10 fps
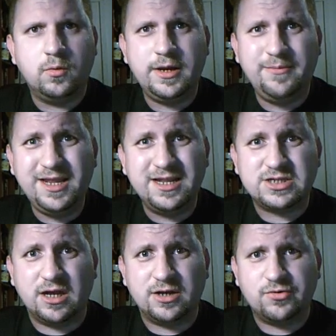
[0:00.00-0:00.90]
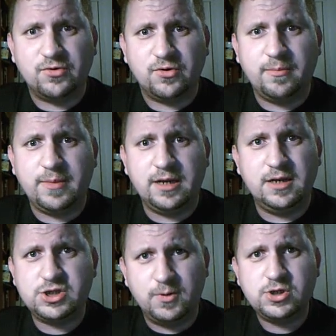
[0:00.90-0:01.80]
What do you mean it's not true? I mean,
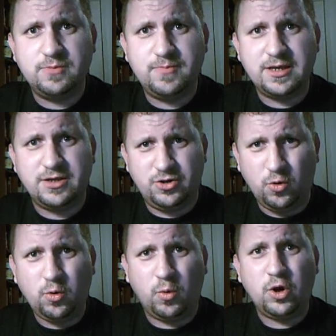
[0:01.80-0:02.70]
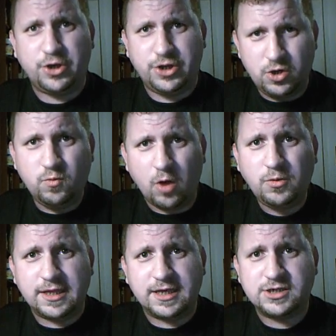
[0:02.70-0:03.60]
it's supposed to be your word. You
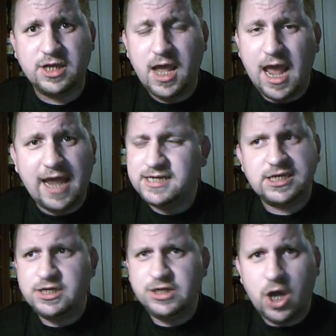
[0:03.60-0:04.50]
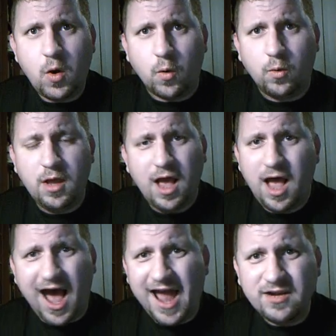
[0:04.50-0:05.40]
wrote this. And he said, no,
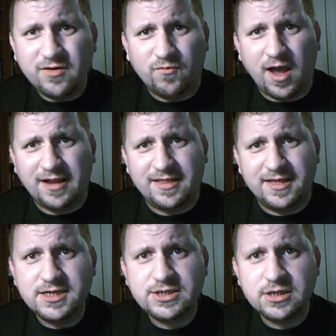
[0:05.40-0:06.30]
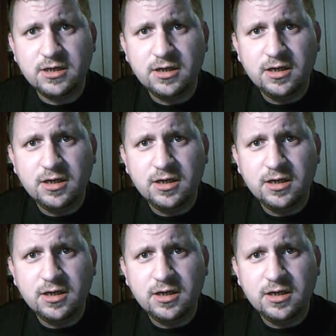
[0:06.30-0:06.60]
I didn't write this.